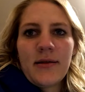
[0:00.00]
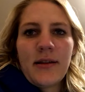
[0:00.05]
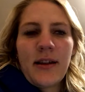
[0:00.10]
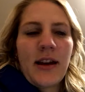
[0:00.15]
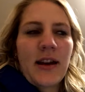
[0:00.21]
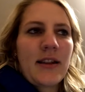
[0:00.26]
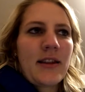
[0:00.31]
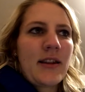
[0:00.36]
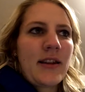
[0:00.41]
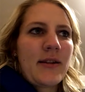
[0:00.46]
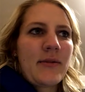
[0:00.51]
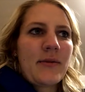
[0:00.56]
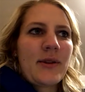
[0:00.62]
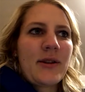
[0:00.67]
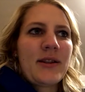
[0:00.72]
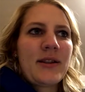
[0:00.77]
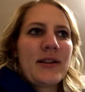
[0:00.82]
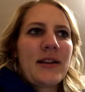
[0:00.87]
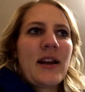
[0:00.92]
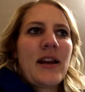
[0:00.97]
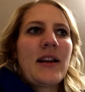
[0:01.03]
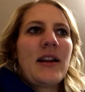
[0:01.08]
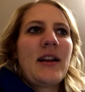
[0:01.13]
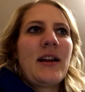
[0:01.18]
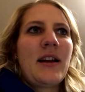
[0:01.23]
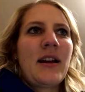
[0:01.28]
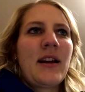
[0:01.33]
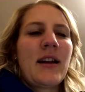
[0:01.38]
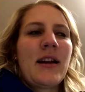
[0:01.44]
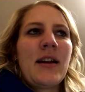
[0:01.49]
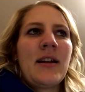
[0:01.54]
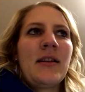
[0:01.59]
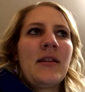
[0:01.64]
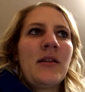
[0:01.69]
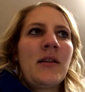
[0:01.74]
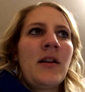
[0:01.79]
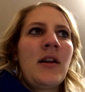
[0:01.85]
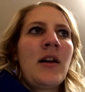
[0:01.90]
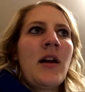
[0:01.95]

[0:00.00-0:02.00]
like that it was stating. And